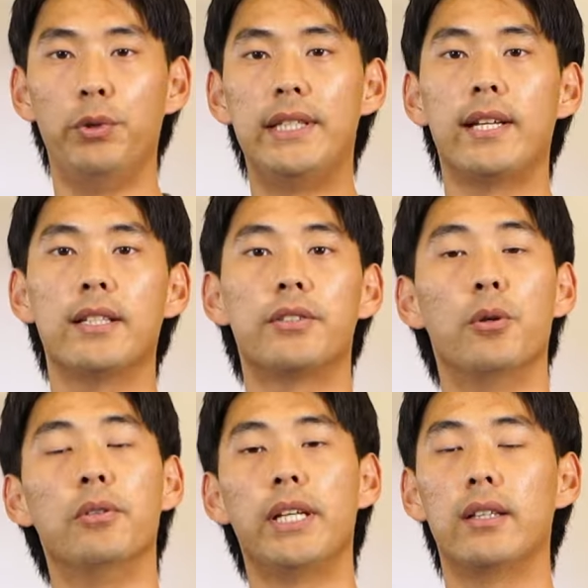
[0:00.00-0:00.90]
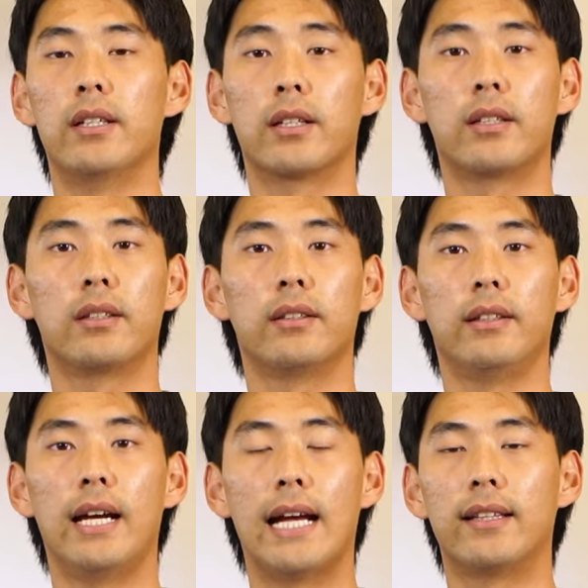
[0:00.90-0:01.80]
We tend to only look
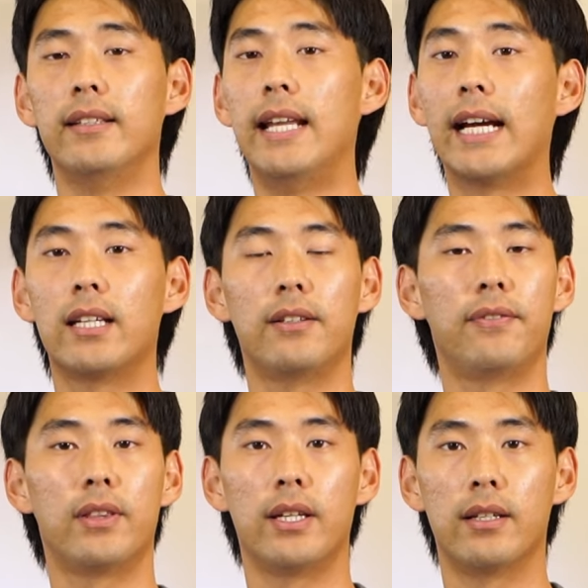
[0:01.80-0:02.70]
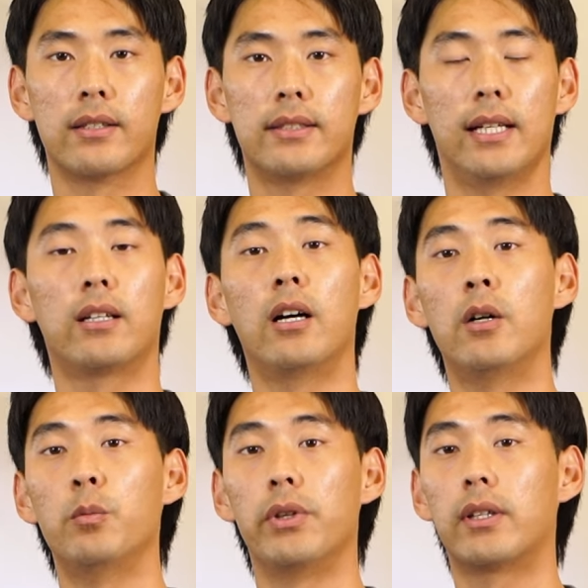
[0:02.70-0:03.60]
at the negative things that
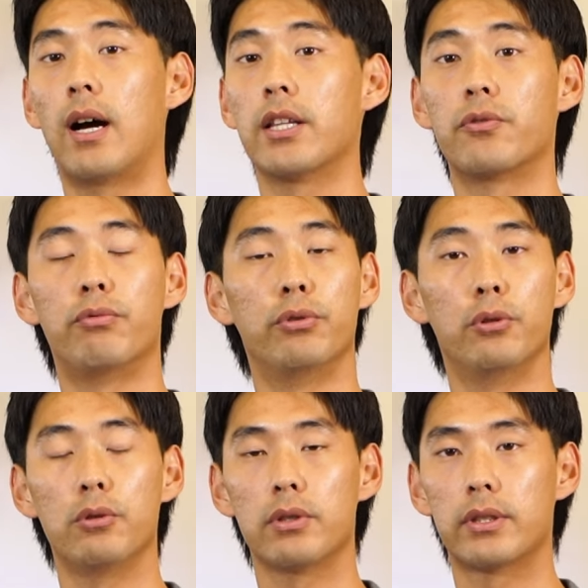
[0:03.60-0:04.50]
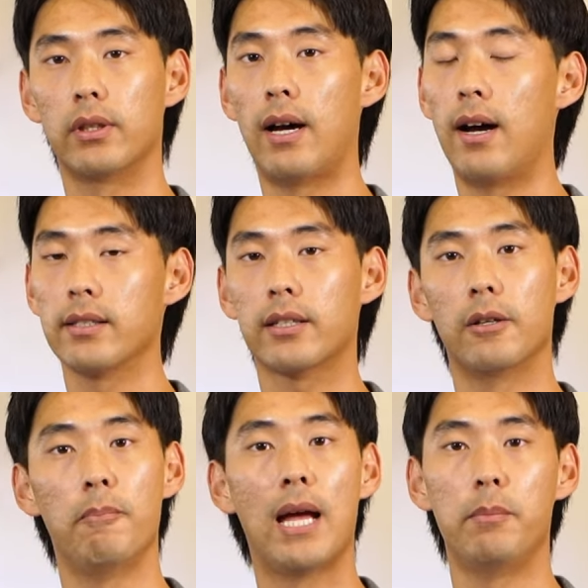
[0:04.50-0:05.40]
come with God's rules, laws,
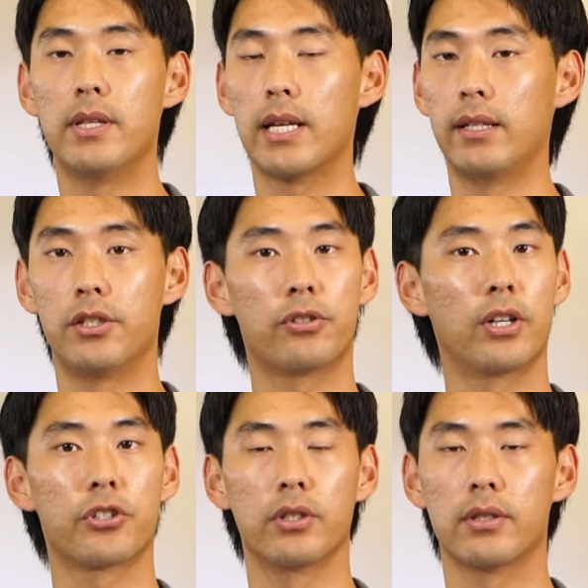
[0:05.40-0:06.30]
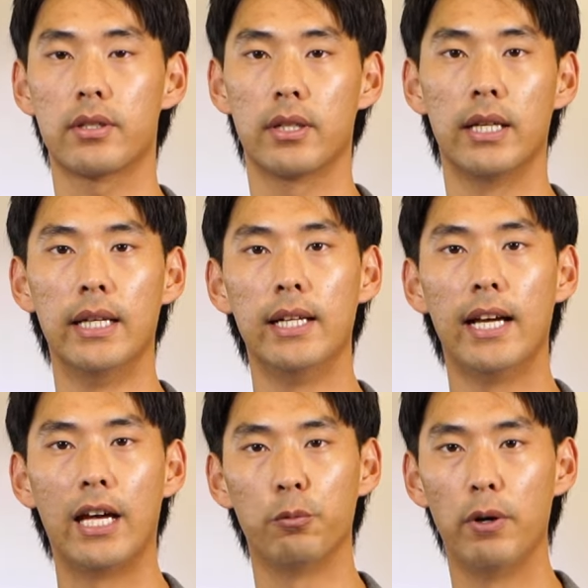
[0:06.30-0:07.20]
commandments, and instructions.
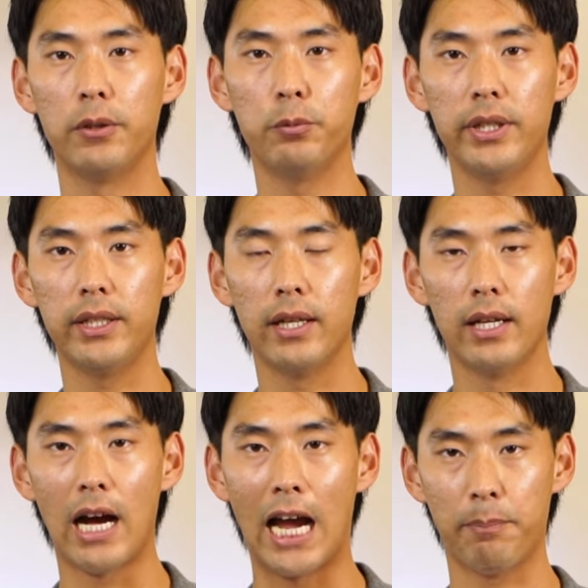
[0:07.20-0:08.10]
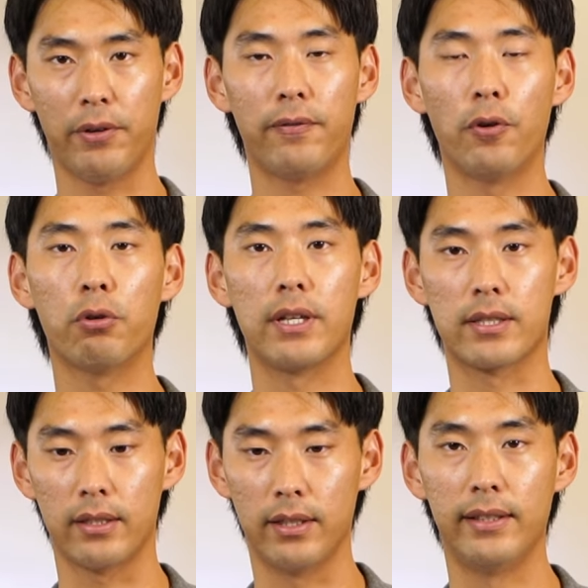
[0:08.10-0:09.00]
And when we
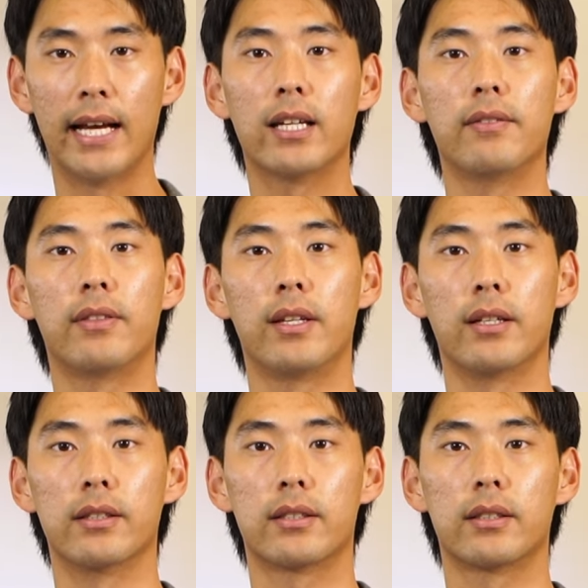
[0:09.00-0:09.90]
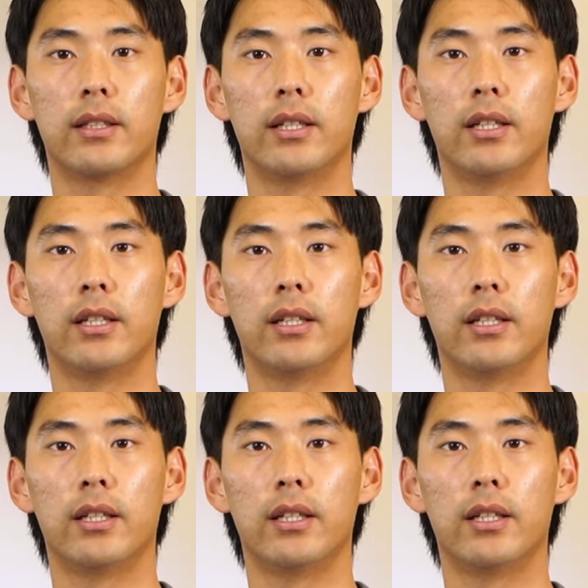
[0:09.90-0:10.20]
hyper-focus on the negative things,